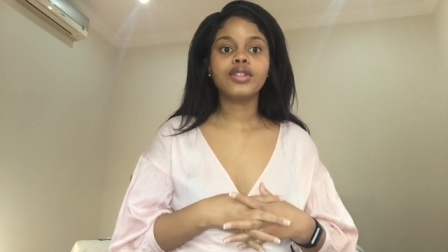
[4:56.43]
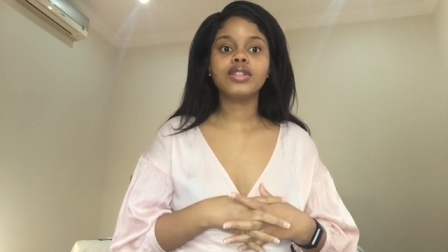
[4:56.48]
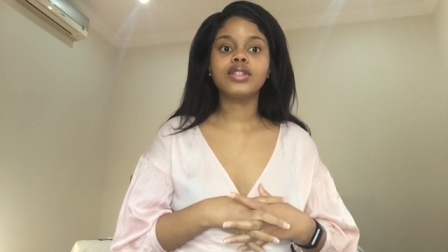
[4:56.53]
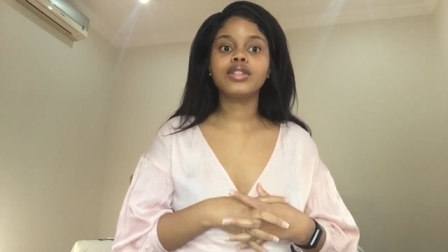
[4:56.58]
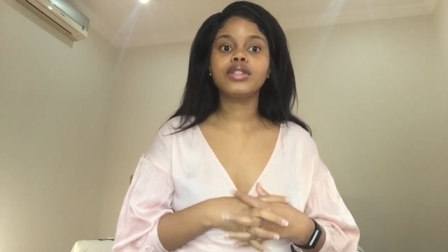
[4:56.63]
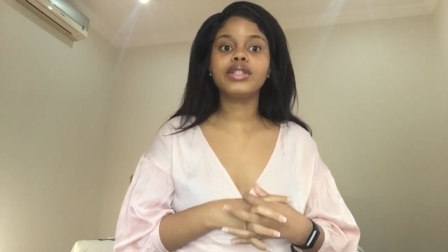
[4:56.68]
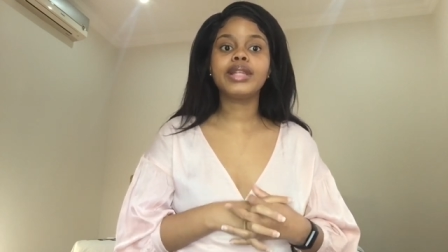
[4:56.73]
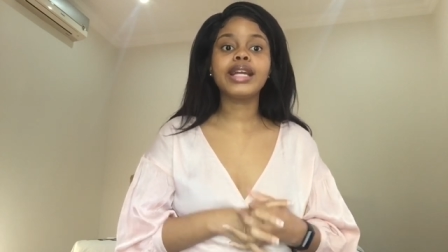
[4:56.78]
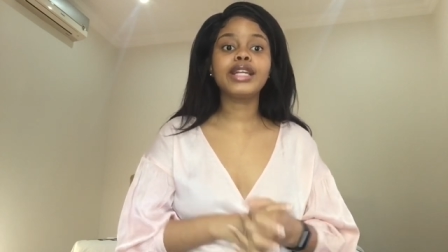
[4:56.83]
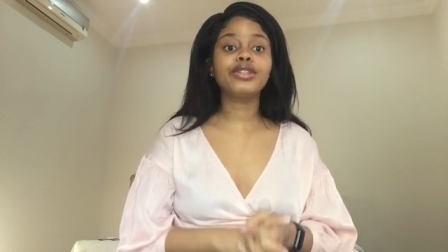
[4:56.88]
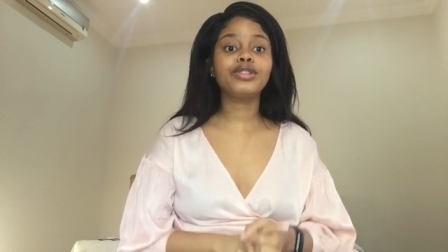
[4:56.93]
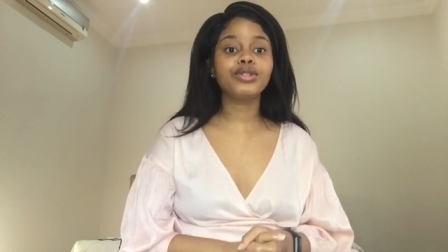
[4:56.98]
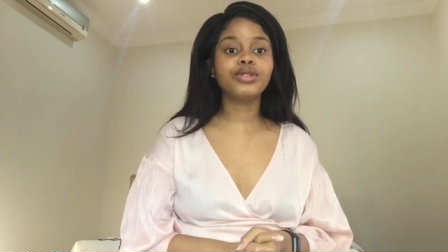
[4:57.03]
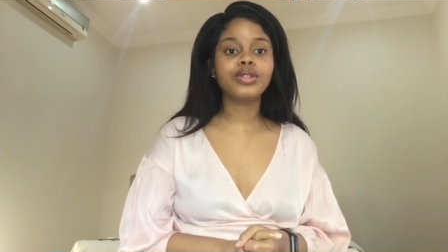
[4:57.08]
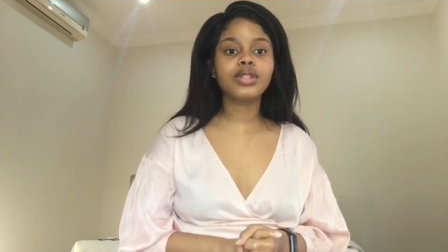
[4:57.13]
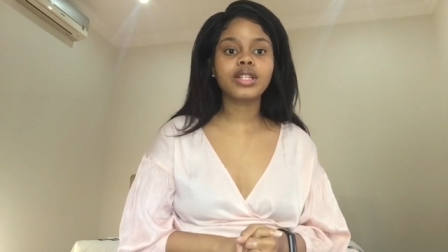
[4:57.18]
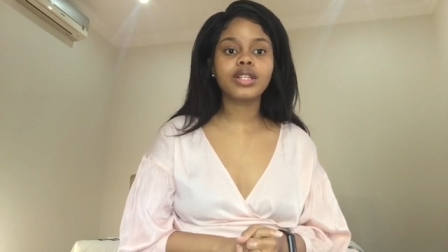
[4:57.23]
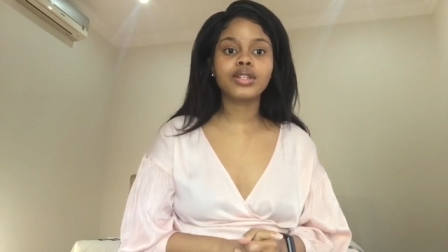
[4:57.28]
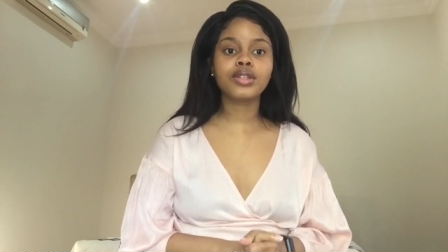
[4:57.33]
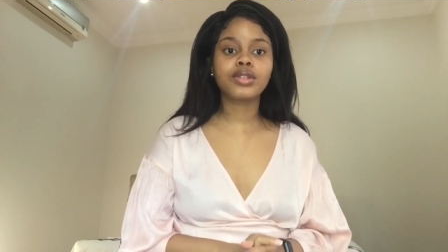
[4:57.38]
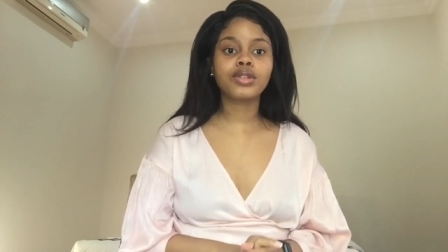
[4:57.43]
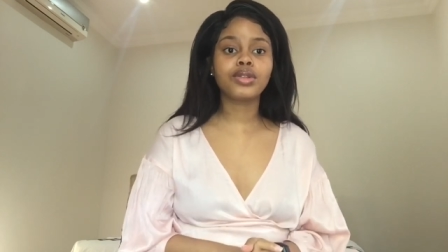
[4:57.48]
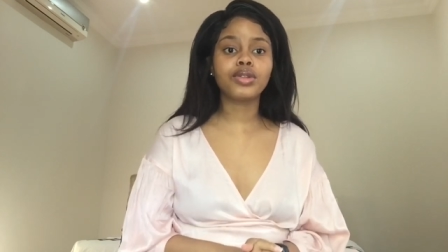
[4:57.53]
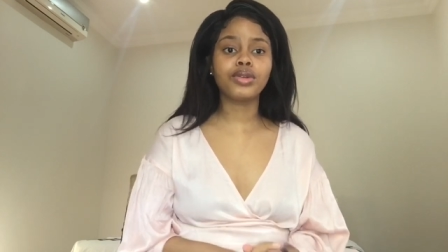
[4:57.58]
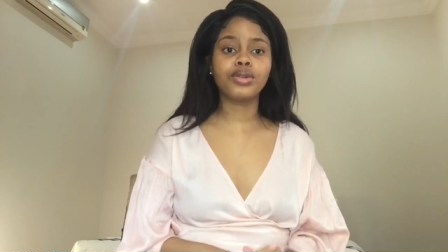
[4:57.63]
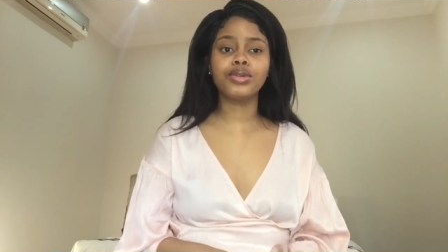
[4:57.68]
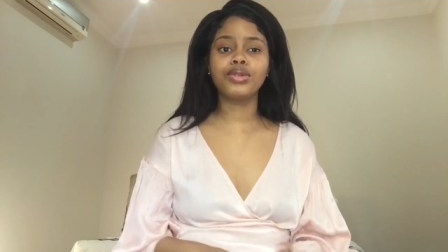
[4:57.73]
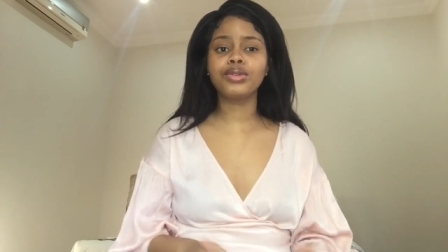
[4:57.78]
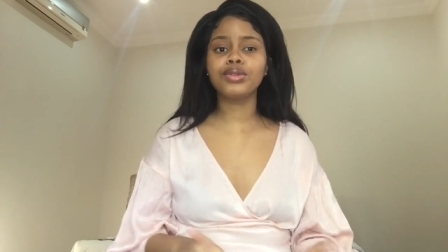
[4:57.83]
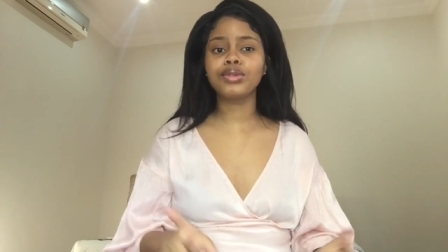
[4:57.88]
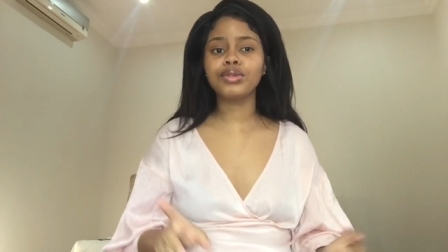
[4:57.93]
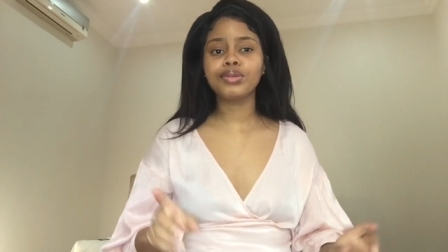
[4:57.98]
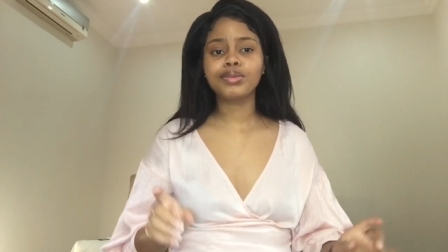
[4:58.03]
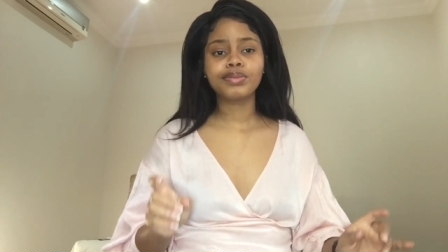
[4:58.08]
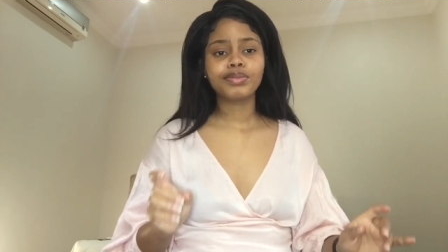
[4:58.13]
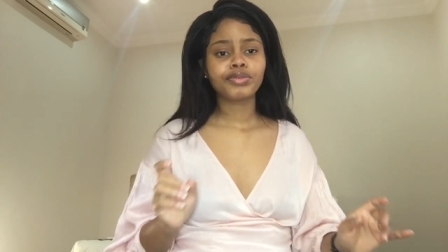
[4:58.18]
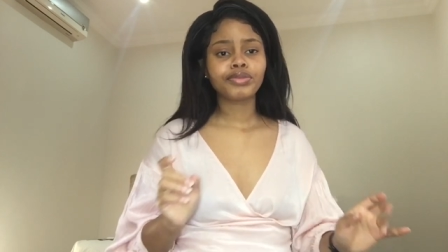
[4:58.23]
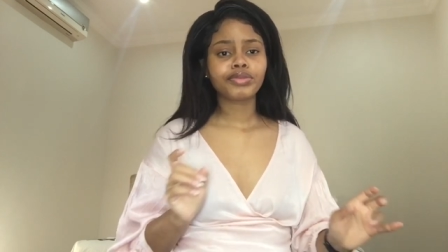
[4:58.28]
they do this through